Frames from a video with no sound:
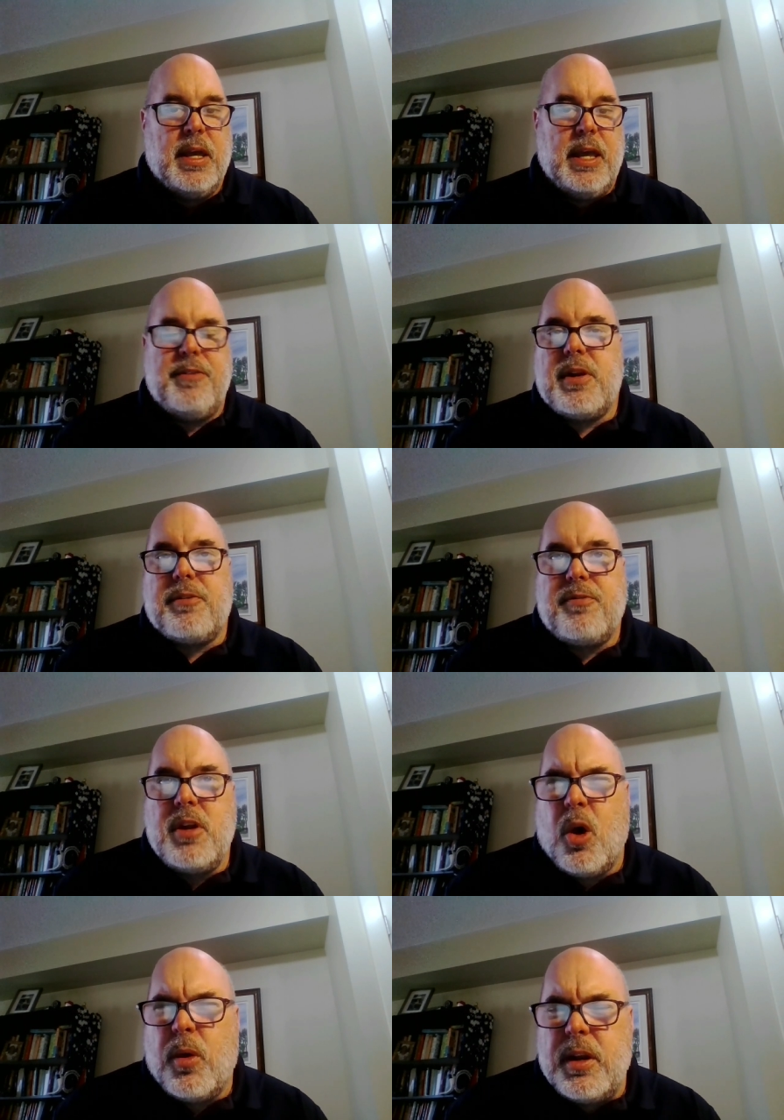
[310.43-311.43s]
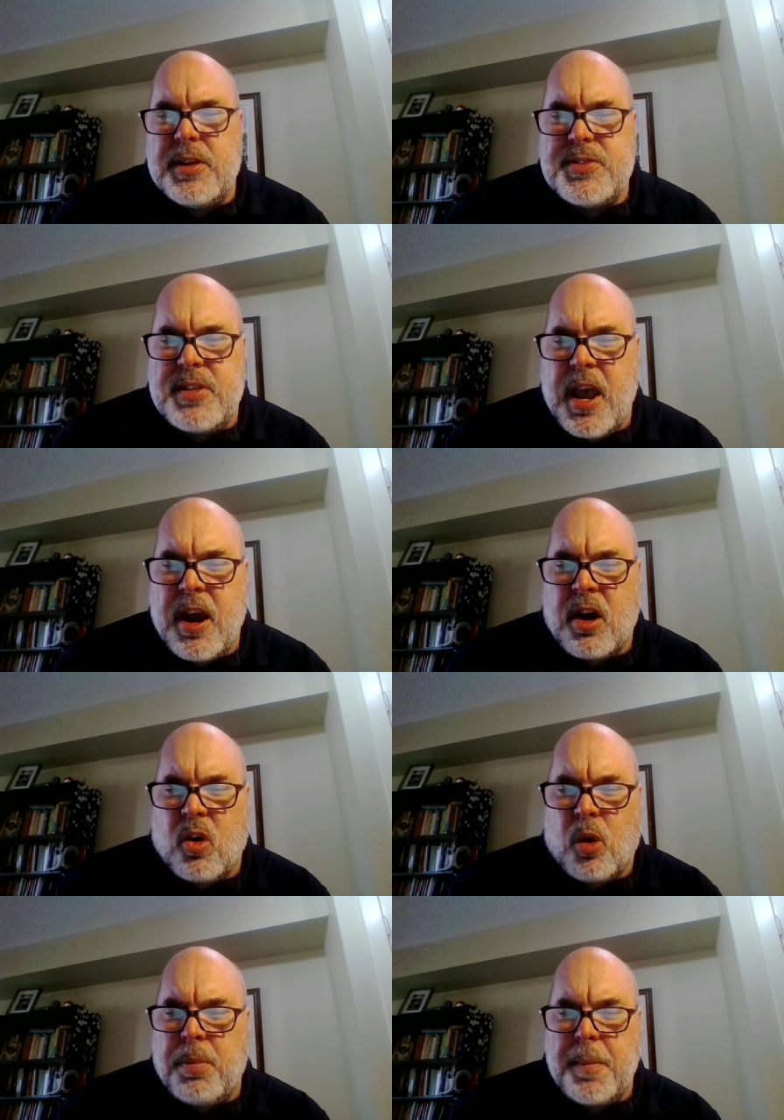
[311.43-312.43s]
even if no one is there
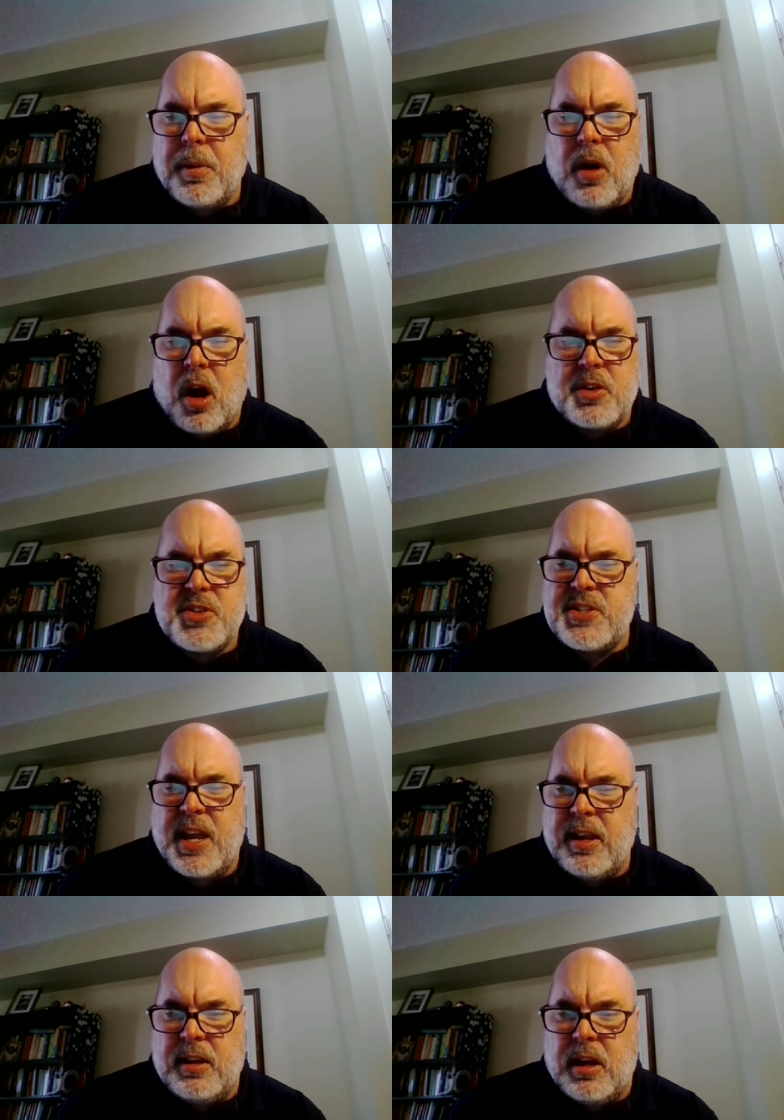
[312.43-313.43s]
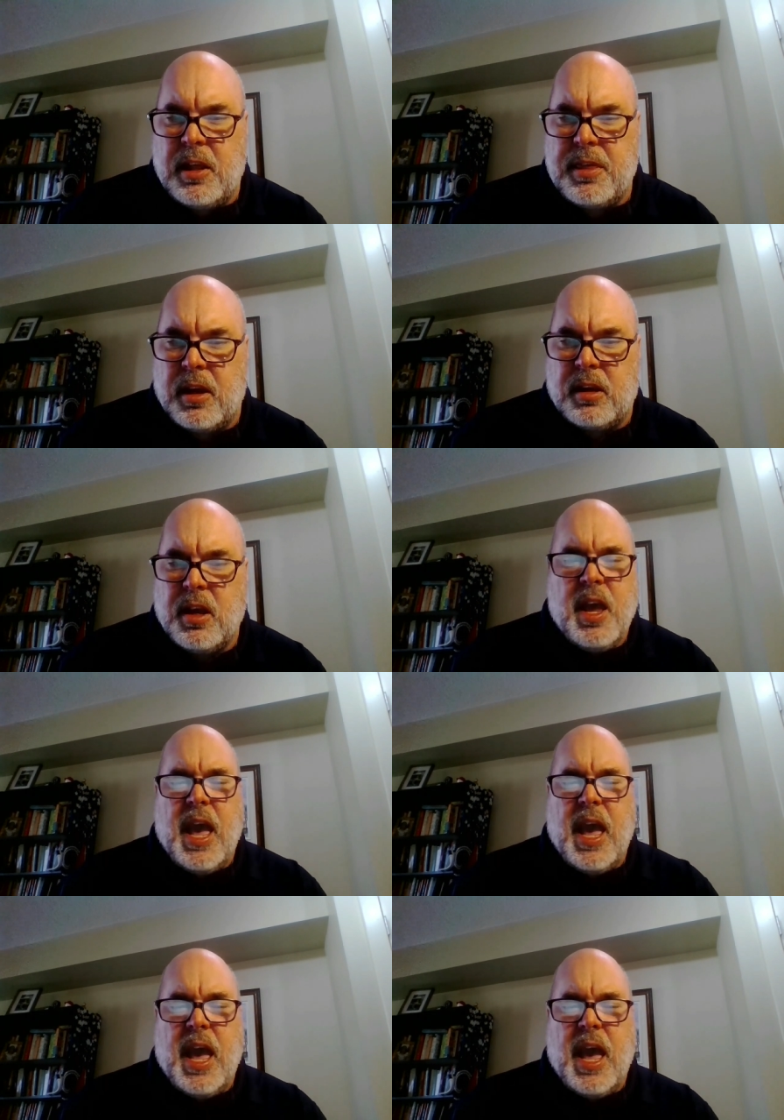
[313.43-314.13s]
or people aren't saying anything,